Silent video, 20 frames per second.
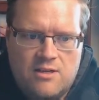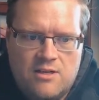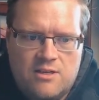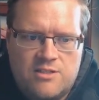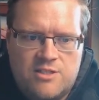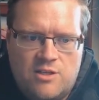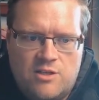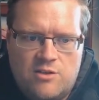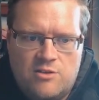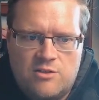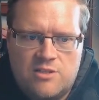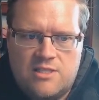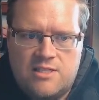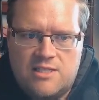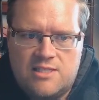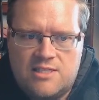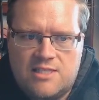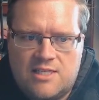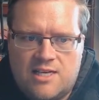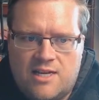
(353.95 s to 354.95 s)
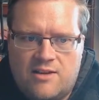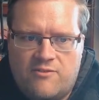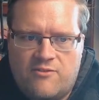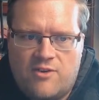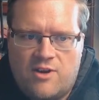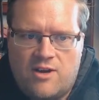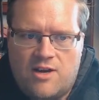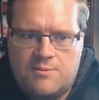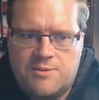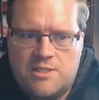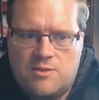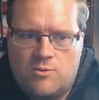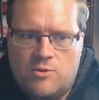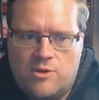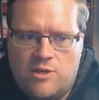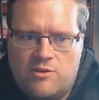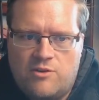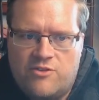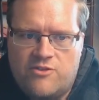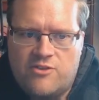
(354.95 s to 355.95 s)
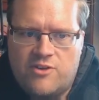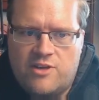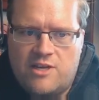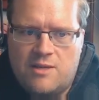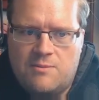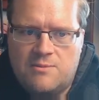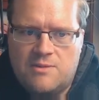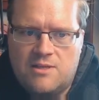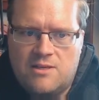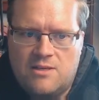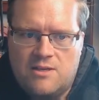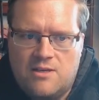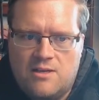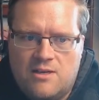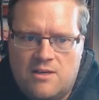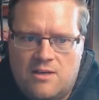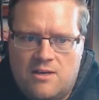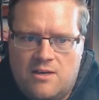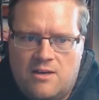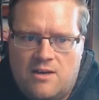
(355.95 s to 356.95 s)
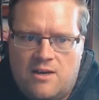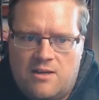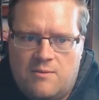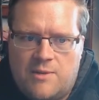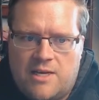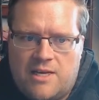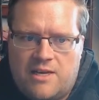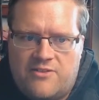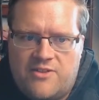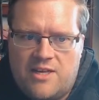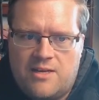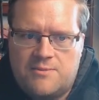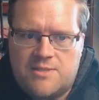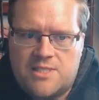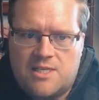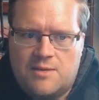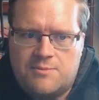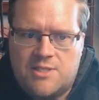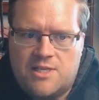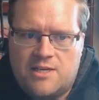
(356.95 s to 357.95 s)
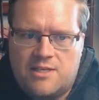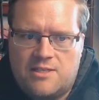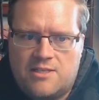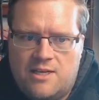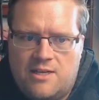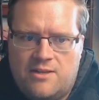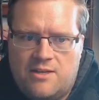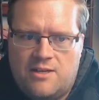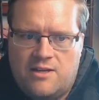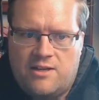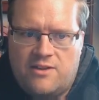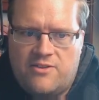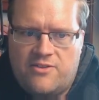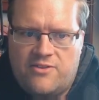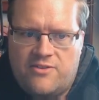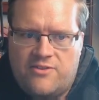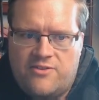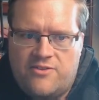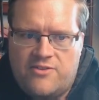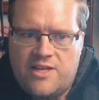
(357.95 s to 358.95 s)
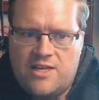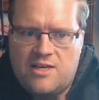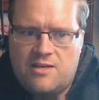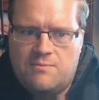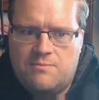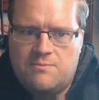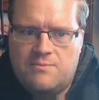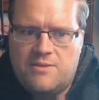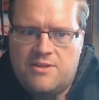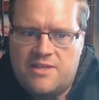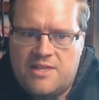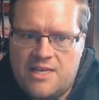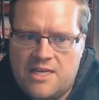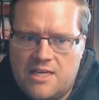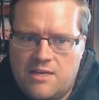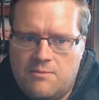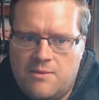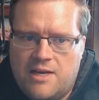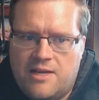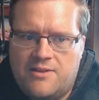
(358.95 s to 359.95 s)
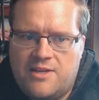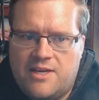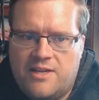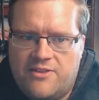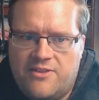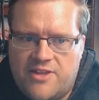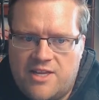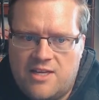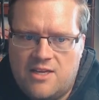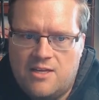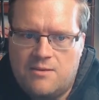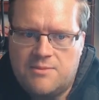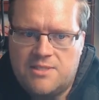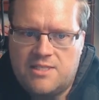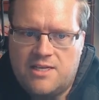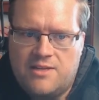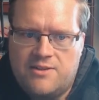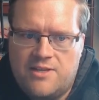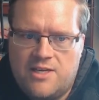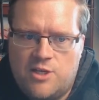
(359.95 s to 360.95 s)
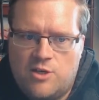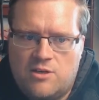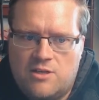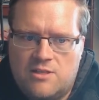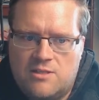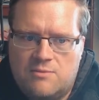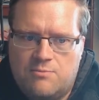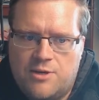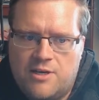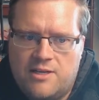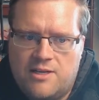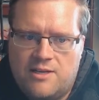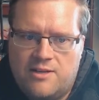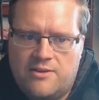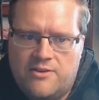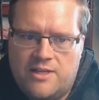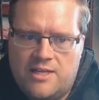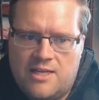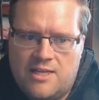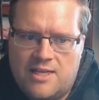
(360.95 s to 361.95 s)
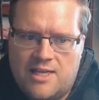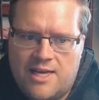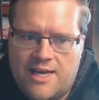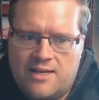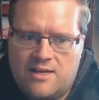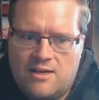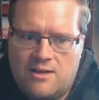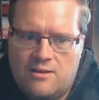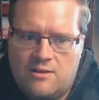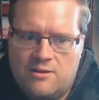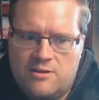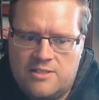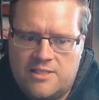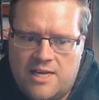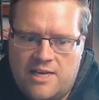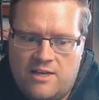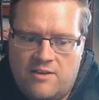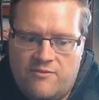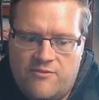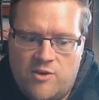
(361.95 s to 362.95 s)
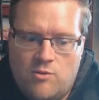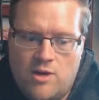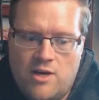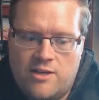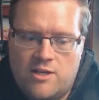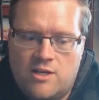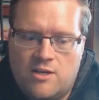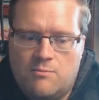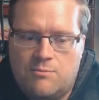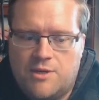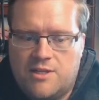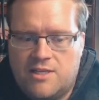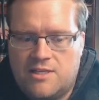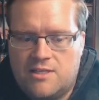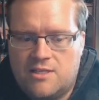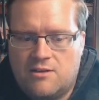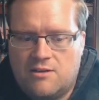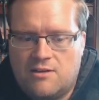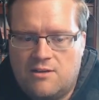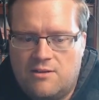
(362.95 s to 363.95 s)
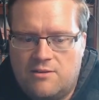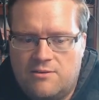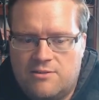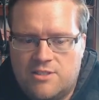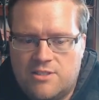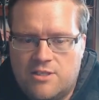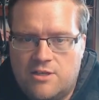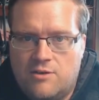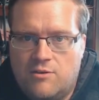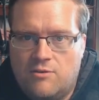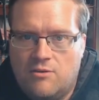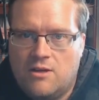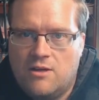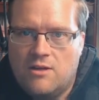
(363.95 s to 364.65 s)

So you use this kind of option where you do themed, you make a themes object and then a theme and then themes, and then you can put the light colors, and if you want, you can put the dark colors too.